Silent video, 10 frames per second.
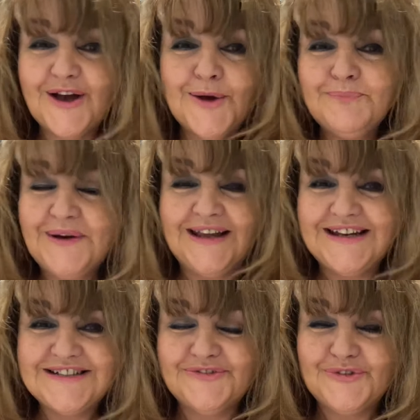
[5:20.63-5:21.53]
a
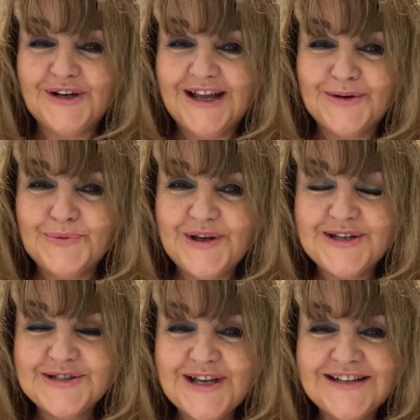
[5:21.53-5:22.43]
completely different
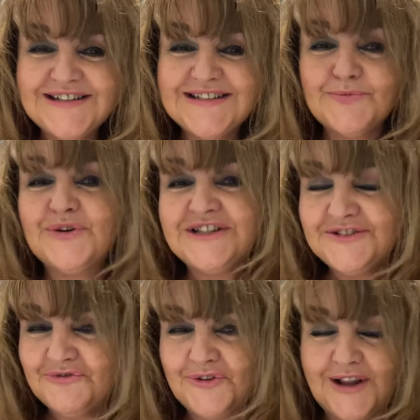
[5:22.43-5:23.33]
language, and it's
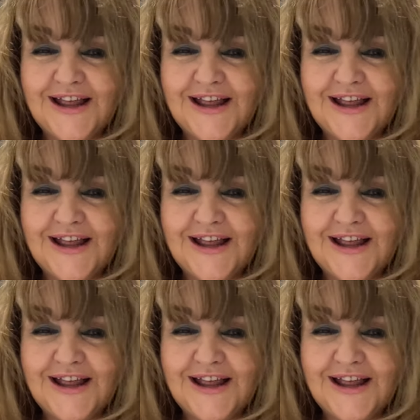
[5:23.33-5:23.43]
wonderful.